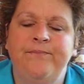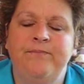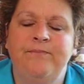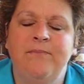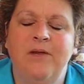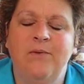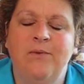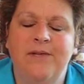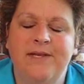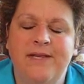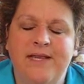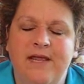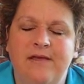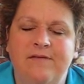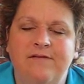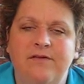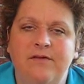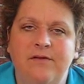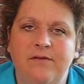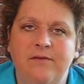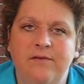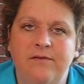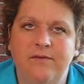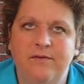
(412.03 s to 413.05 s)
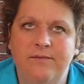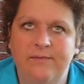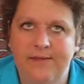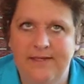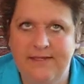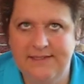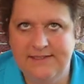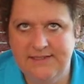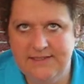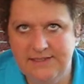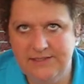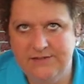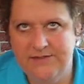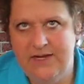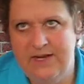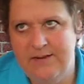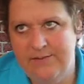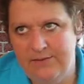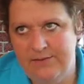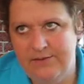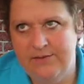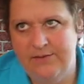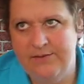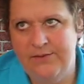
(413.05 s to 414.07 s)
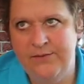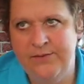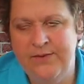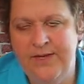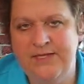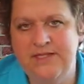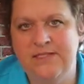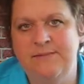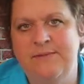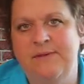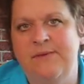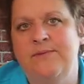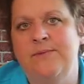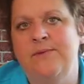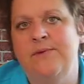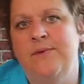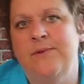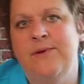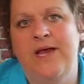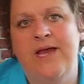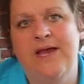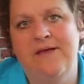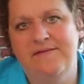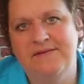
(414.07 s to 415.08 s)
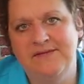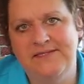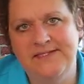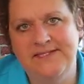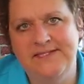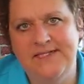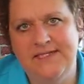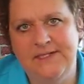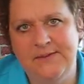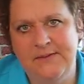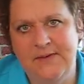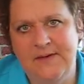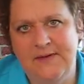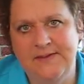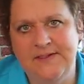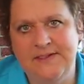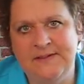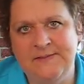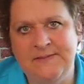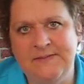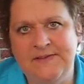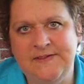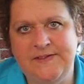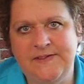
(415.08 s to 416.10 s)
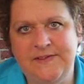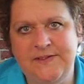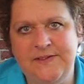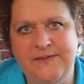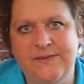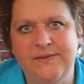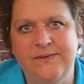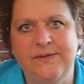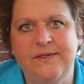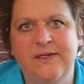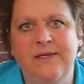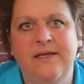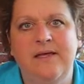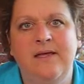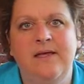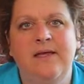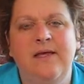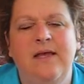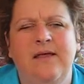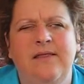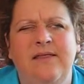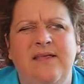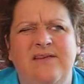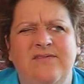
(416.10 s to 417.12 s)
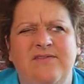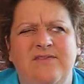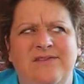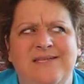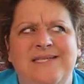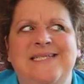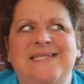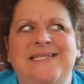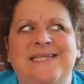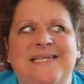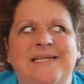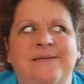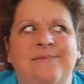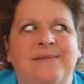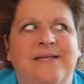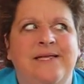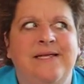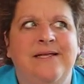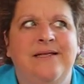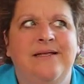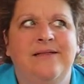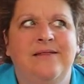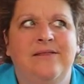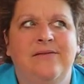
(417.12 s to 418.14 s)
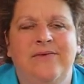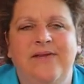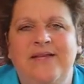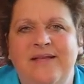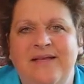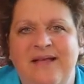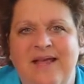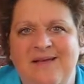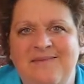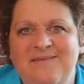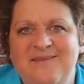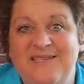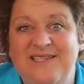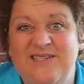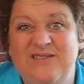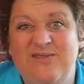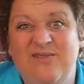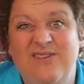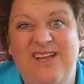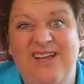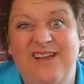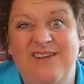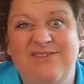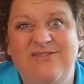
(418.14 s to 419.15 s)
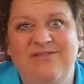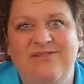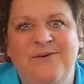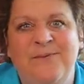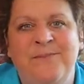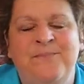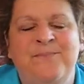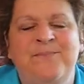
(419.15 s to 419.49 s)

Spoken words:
my one nephew my sister had with her new husband, who I haven't seen in a while. He's almost 2. I think I've only seen him like 3 times his whole life.